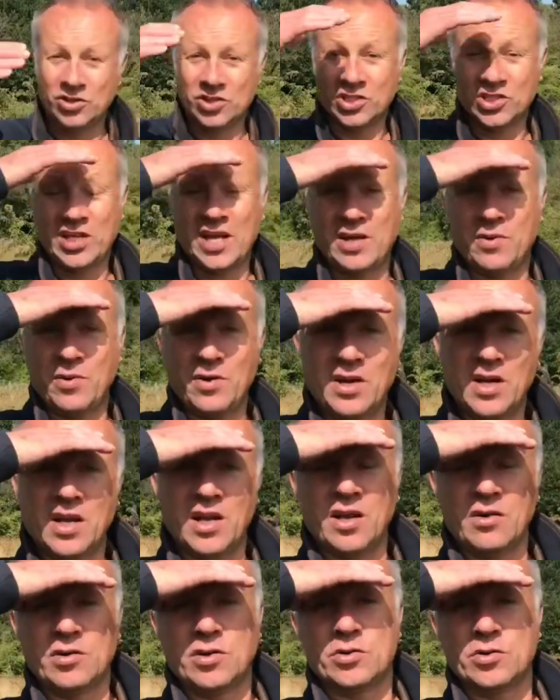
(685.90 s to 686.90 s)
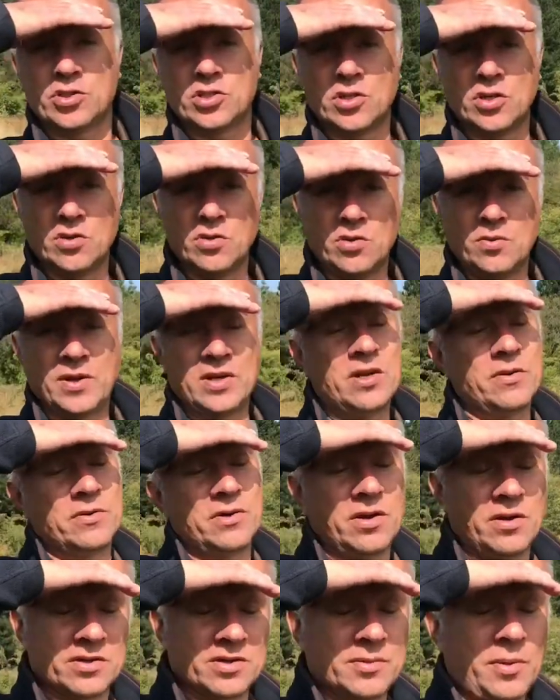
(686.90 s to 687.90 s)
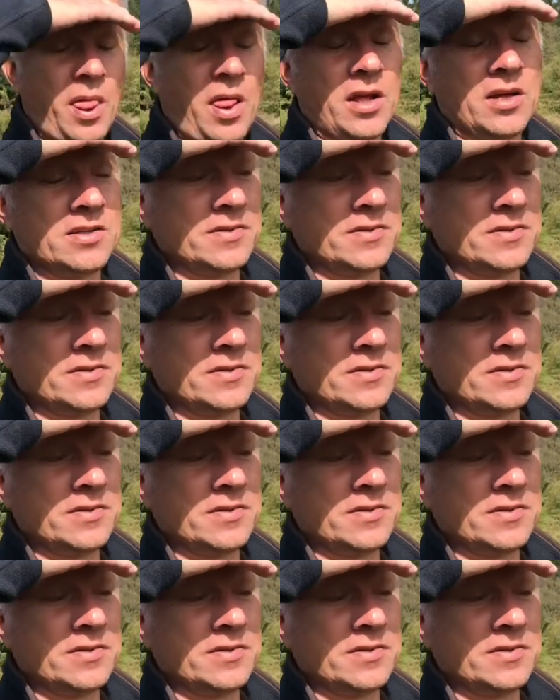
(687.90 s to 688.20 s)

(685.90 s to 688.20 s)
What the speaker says: said, we're at a local school. Well, no, not look.